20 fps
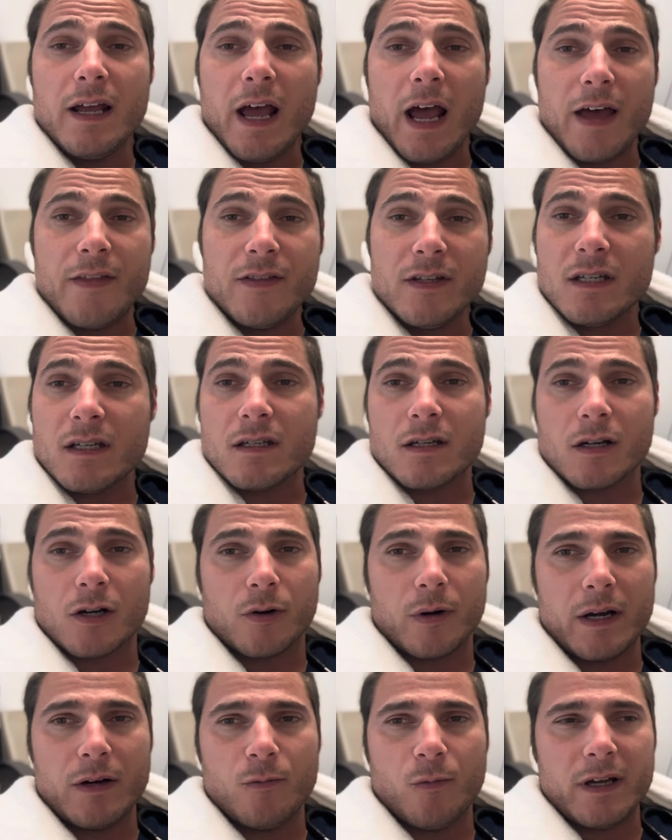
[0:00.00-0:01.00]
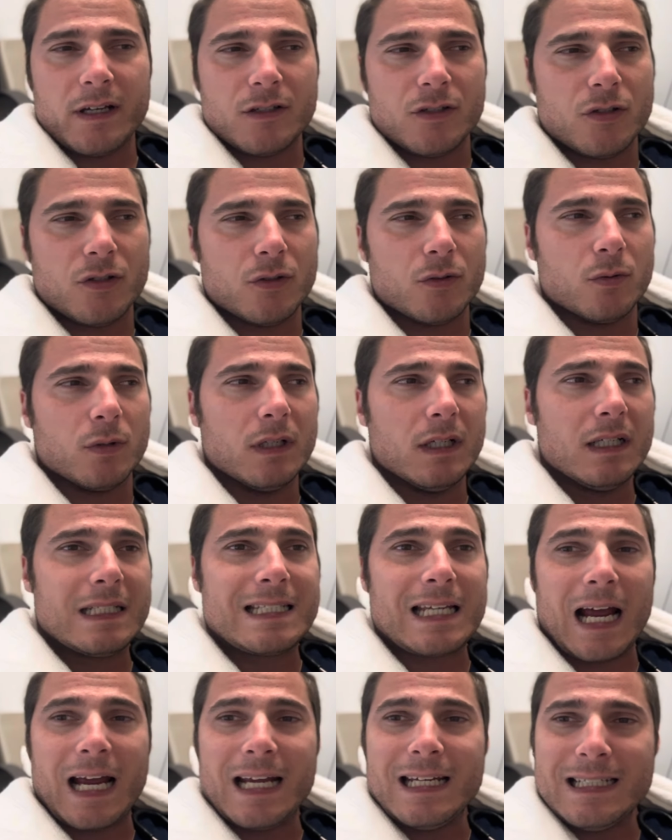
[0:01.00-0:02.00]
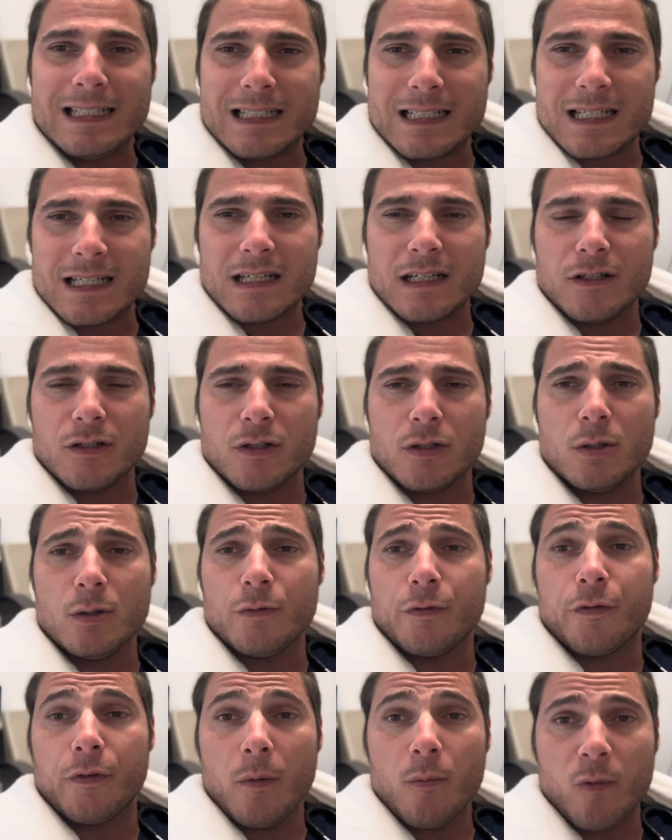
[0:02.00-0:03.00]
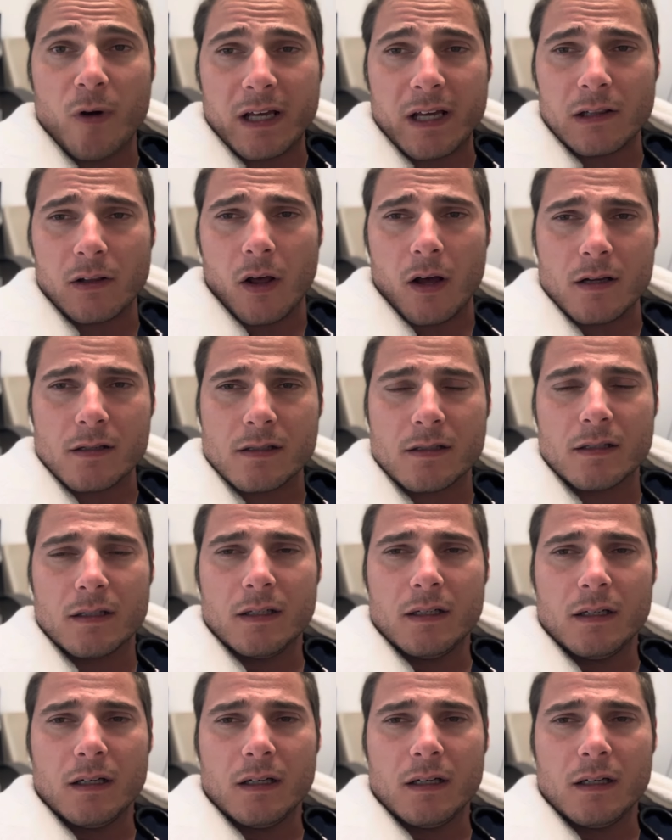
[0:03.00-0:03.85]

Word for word: And this is a great way to tighten skin too from weight loss.